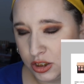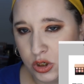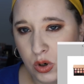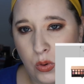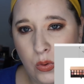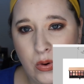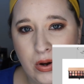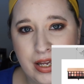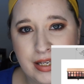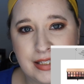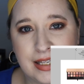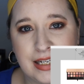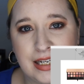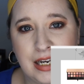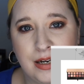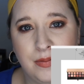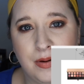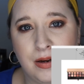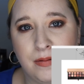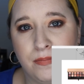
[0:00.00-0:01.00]
toys that
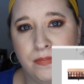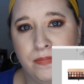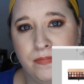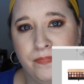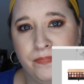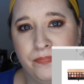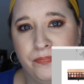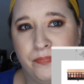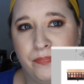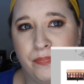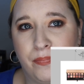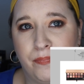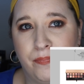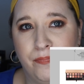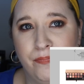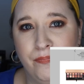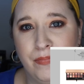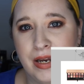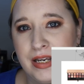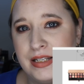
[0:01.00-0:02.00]
need to be
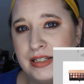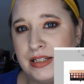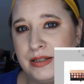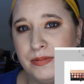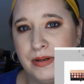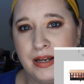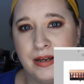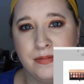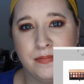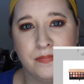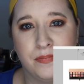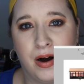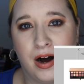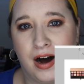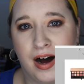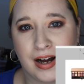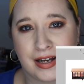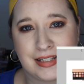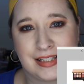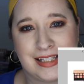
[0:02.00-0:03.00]
mint in
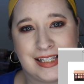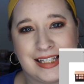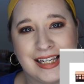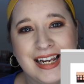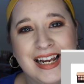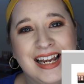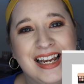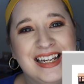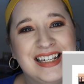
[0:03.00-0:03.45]
box.